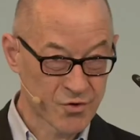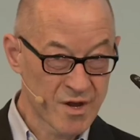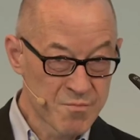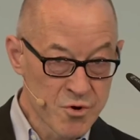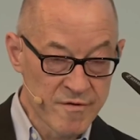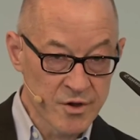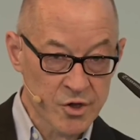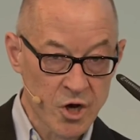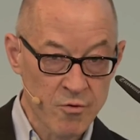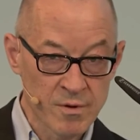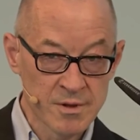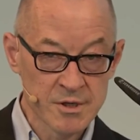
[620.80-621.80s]
we're moving
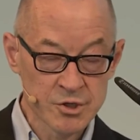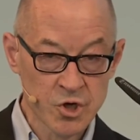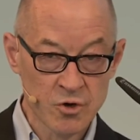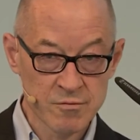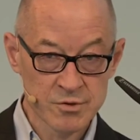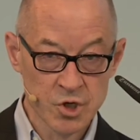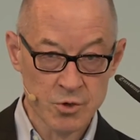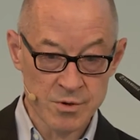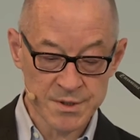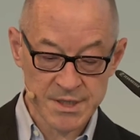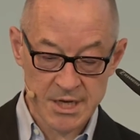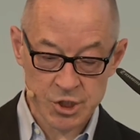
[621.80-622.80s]

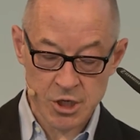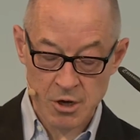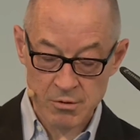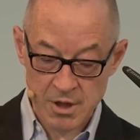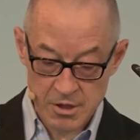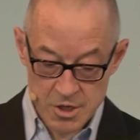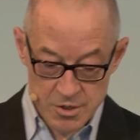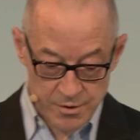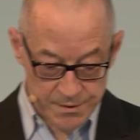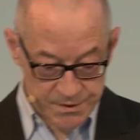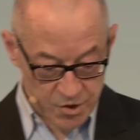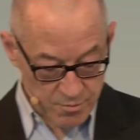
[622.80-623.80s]
towards a total
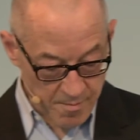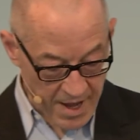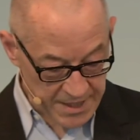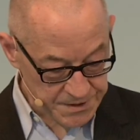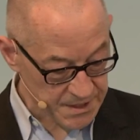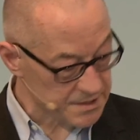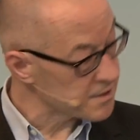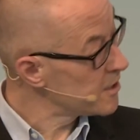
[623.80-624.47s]
consumer mindset.